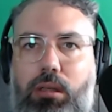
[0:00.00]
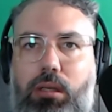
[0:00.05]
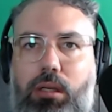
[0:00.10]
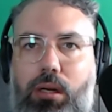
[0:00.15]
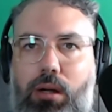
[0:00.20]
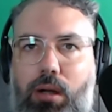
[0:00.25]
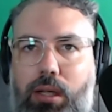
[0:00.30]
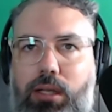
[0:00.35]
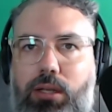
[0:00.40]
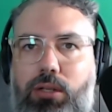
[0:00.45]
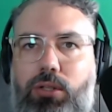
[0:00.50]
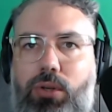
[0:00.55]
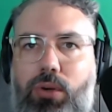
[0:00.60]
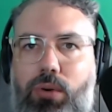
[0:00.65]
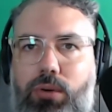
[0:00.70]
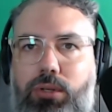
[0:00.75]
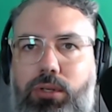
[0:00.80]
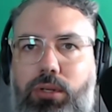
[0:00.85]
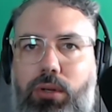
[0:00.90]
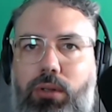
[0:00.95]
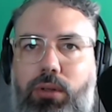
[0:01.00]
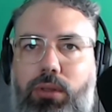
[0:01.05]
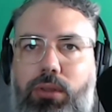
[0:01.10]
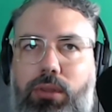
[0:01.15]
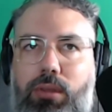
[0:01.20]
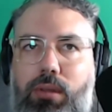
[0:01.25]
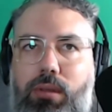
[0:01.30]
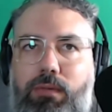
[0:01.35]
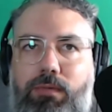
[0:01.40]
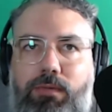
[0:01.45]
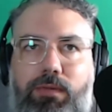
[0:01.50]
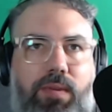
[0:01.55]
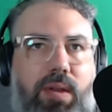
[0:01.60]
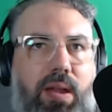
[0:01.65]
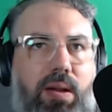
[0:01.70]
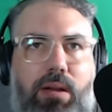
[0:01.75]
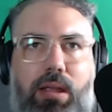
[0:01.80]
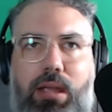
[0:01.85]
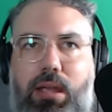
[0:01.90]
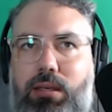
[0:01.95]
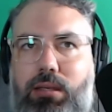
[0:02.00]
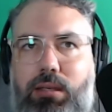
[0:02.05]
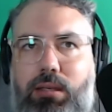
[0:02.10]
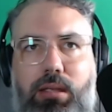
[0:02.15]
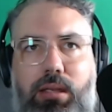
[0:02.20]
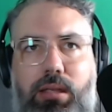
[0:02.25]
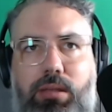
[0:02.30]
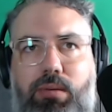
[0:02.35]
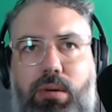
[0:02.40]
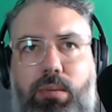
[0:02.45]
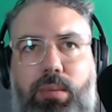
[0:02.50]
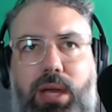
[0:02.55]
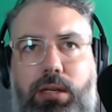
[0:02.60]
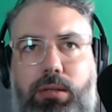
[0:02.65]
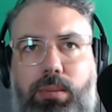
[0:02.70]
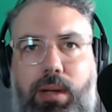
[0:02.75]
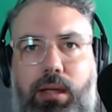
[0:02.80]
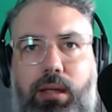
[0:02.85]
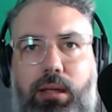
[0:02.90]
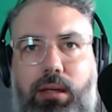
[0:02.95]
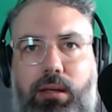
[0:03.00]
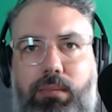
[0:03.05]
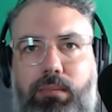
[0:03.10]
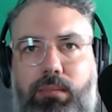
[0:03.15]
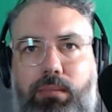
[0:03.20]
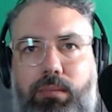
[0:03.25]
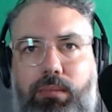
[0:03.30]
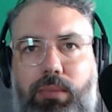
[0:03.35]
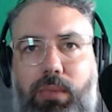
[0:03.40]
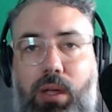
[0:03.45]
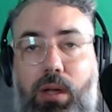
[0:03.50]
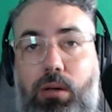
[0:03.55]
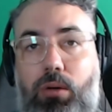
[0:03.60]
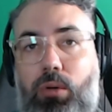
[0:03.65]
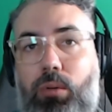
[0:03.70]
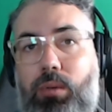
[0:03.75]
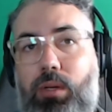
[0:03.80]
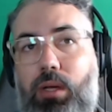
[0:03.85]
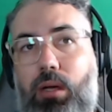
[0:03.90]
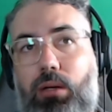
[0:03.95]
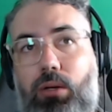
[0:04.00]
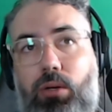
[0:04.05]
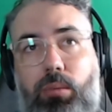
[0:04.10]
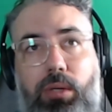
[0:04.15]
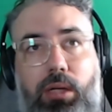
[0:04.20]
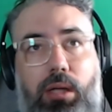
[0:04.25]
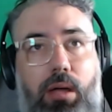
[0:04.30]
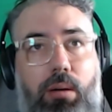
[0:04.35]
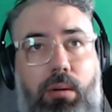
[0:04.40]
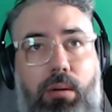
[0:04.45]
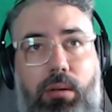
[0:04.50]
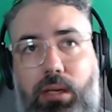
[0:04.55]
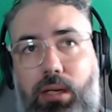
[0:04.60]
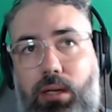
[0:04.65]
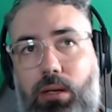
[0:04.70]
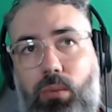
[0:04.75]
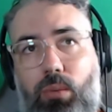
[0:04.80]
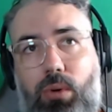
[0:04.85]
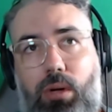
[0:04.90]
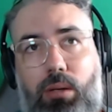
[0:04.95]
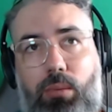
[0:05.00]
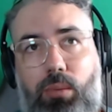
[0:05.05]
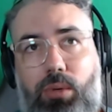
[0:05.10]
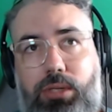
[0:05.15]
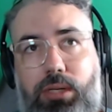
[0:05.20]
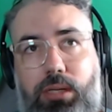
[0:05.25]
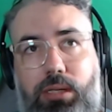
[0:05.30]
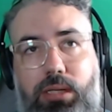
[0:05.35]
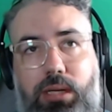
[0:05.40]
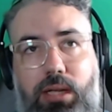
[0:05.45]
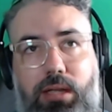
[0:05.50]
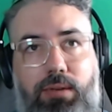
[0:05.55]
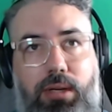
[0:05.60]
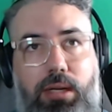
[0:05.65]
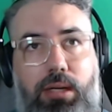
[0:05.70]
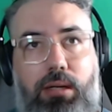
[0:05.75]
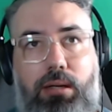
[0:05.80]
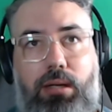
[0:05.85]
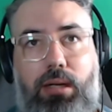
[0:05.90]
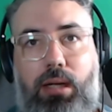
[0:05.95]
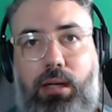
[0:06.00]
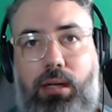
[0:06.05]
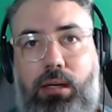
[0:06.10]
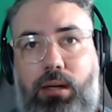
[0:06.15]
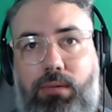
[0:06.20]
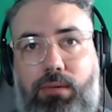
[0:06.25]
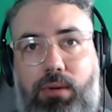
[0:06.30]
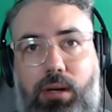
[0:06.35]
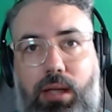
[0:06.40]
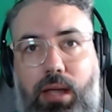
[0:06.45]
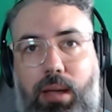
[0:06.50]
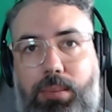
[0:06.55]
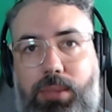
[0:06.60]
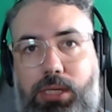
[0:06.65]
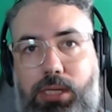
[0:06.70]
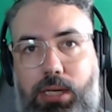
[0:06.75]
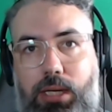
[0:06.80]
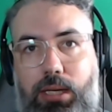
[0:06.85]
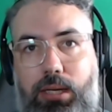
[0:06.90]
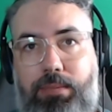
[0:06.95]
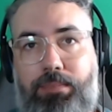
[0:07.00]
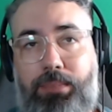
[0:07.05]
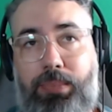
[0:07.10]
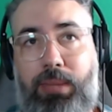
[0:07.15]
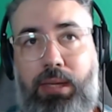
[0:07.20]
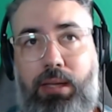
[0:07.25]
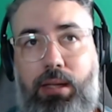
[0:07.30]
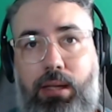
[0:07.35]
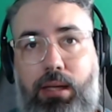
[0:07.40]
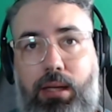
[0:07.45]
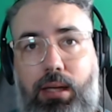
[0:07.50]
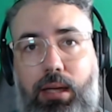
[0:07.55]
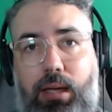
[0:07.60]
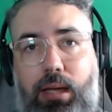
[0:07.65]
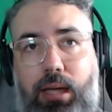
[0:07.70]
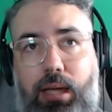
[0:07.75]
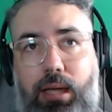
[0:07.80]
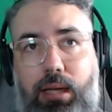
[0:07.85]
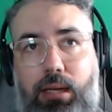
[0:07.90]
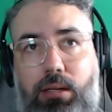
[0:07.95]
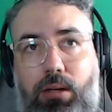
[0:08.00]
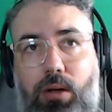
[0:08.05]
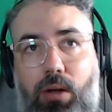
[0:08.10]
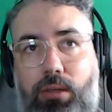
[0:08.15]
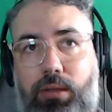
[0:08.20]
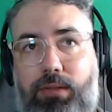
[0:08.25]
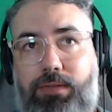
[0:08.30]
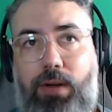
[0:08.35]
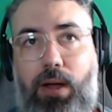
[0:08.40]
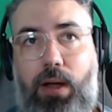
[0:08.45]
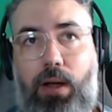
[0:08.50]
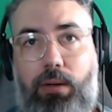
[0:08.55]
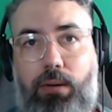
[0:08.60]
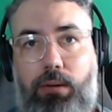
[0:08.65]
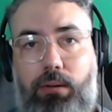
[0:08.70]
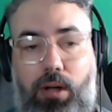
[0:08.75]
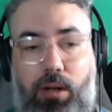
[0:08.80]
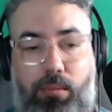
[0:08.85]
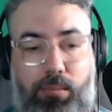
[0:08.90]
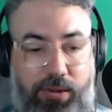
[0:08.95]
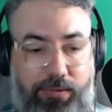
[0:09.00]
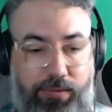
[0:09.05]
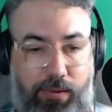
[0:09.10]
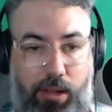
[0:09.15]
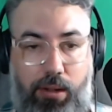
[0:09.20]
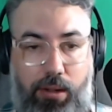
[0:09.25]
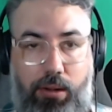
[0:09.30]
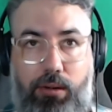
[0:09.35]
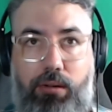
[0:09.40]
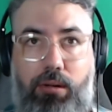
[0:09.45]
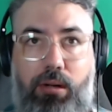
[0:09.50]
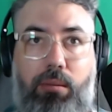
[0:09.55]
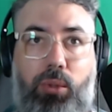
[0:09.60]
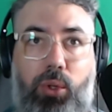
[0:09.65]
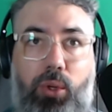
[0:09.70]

that I can talk to very easily through Matchmaker. I normally go on there while I'm watching TV and I've got a cup of tea. And on my phone, I'm